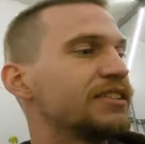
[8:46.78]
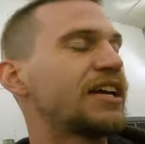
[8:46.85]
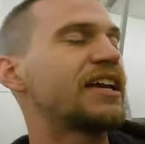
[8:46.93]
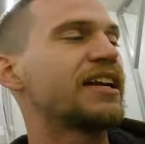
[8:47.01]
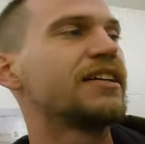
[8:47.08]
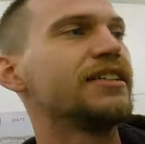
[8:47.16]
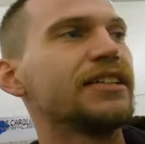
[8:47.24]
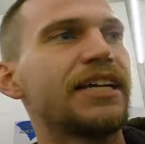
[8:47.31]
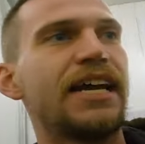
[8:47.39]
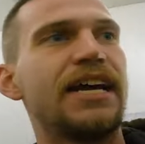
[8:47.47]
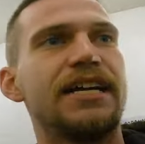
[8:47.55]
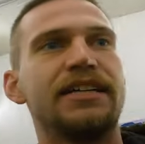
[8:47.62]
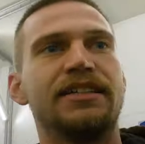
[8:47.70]
taken a look
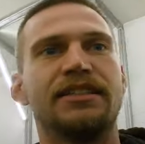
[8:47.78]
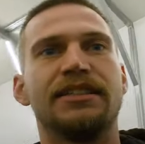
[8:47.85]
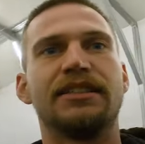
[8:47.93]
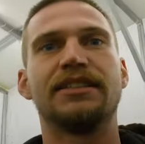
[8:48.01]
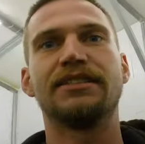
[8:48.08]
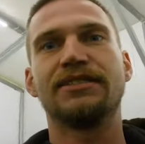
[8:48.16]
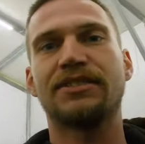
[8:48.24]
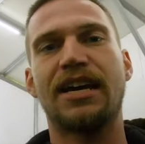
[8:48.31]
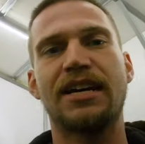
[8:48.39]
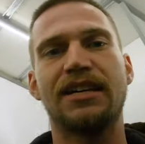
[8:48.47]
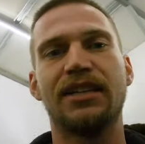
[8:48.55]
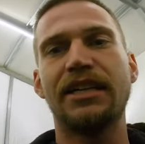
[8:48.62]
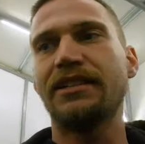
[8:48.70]
at it. Uh, it's kind
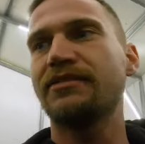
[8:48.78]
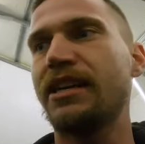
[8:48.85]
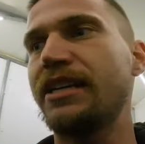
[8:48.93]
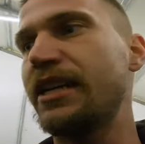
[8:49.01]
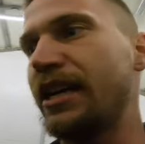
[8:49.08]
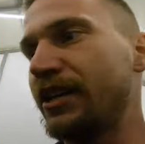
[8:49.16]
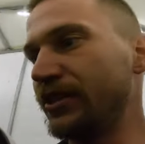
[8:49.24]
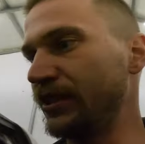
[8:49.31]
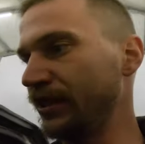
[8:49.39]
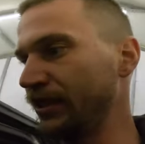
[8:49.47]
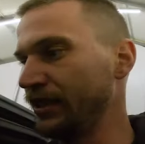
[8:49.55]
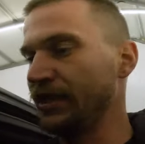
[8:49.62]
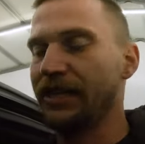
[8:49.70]
of late right now,
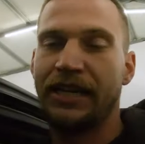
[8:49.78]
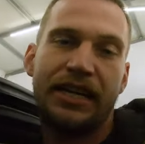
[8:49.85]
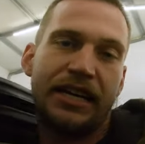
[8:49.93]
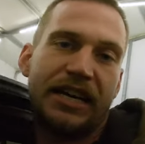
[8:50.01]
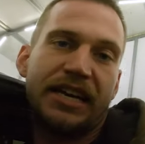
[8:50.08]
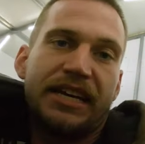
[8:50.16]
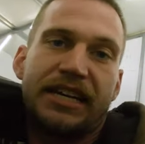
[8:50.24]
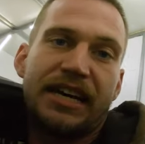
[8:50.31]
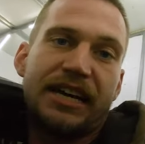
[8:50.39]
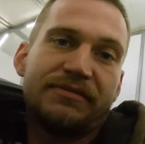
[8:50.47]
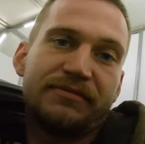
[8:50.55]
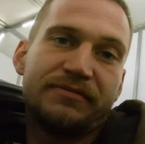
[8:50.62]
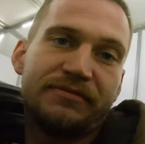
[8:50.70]
and I
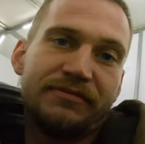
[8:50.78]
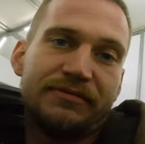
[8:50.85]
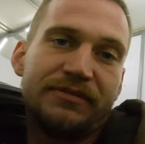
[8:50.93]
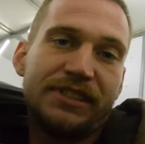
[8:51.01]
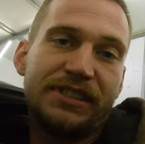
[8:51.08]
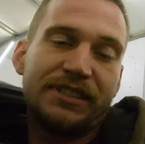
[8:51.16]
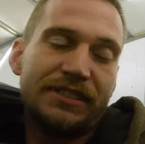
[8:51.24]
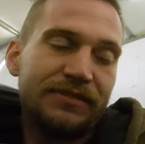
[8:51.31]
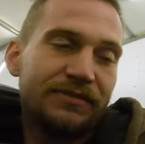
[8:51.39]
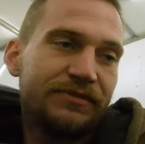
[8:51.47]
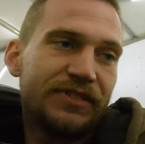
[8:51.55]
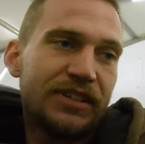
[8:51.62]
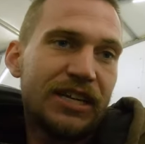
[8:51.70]
haven't really
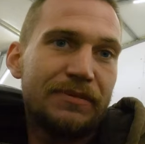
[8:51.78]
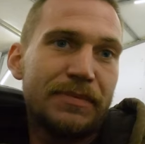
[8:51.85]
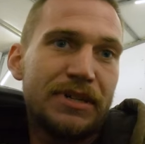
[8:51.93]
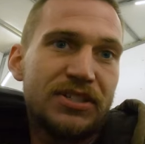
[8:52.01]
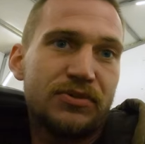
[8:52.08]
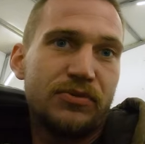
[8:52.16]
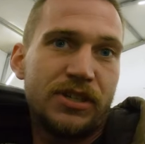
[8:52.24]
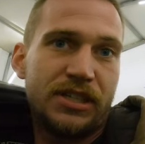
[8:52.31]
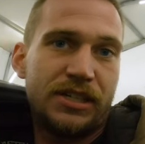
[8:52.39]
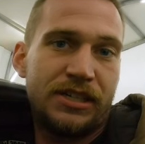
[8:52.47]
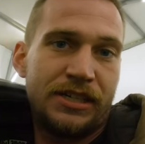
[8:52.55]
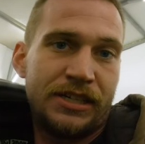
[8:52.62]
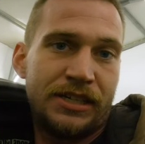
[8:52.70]
felt like messing with it.